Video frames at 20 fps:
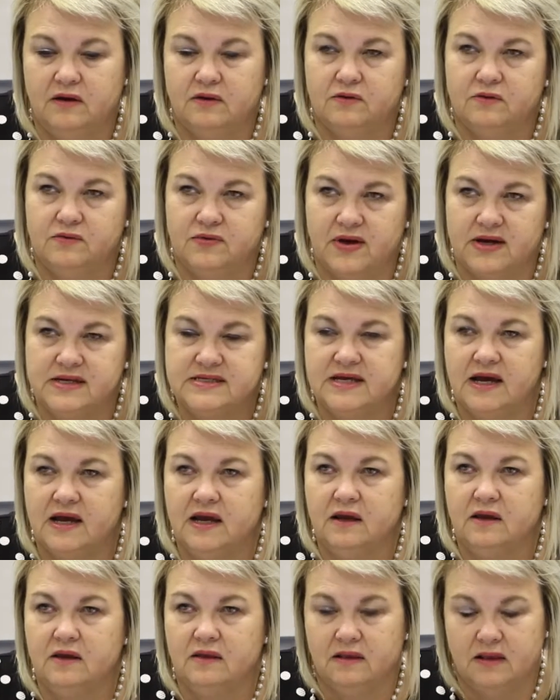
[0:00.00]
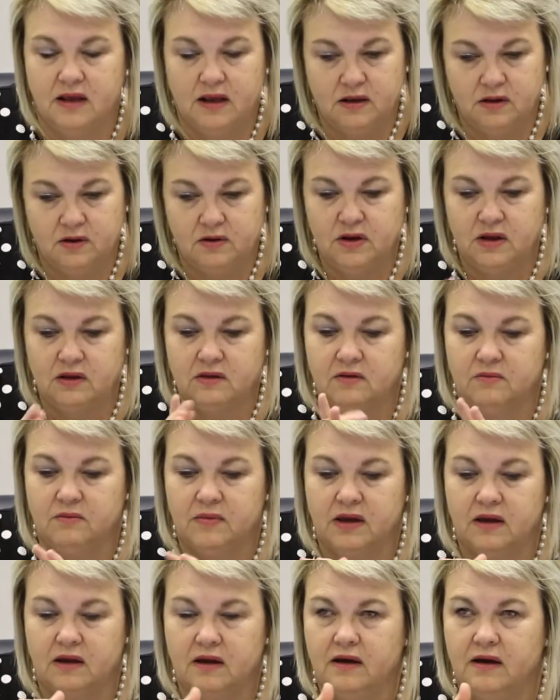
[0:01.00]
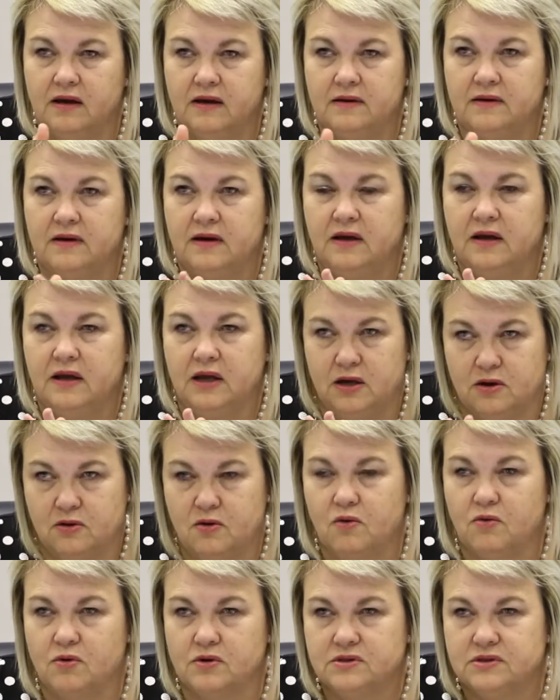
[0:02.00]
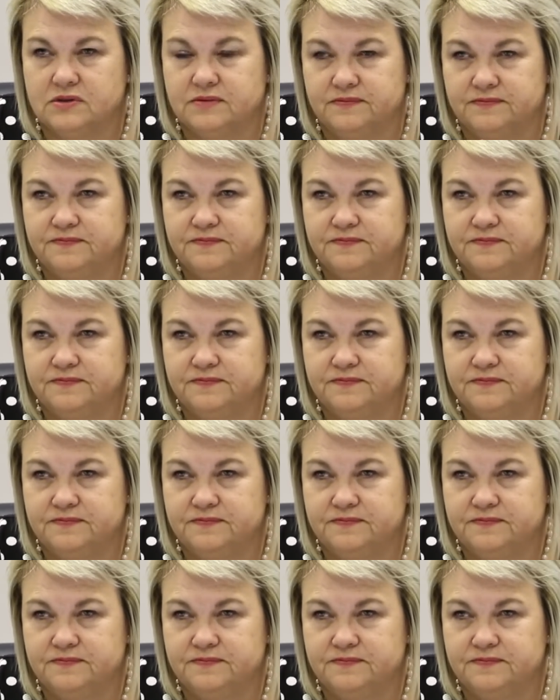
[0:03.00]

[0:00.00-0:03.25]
rule nisi, then you need to be in court.